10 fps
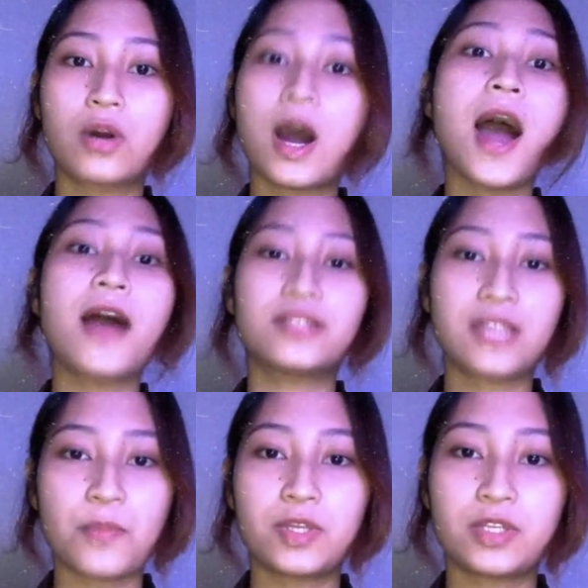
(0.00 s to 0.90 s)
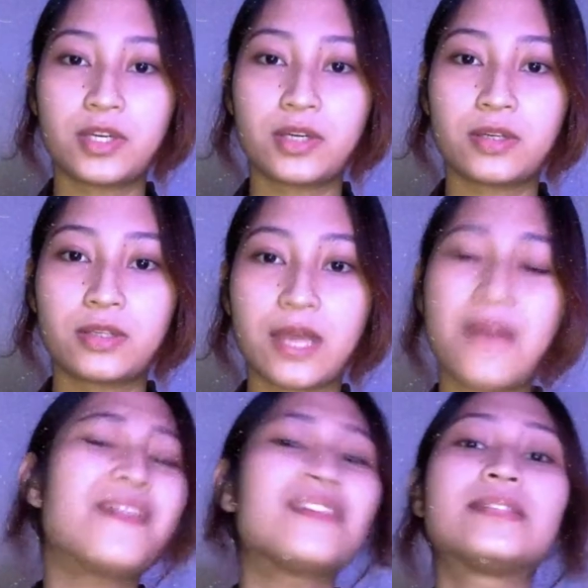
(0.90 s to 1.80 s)
high temperatures, and
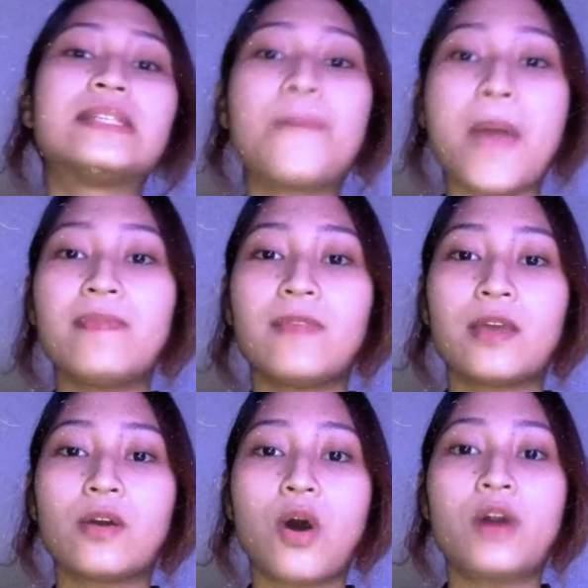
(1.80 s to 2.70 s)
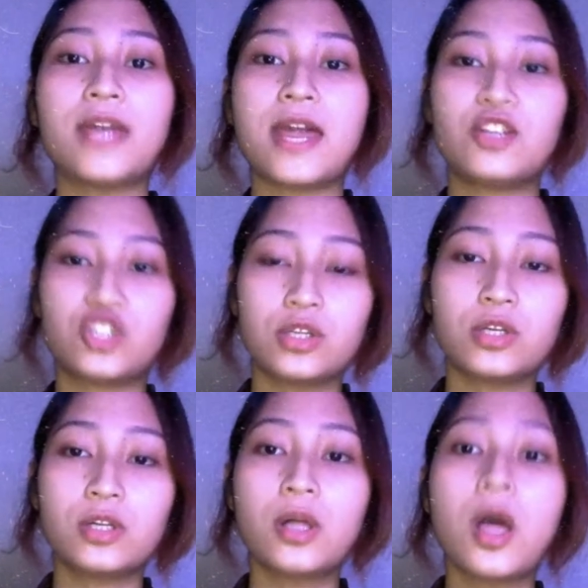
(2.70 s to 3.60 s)
it's depending on the additional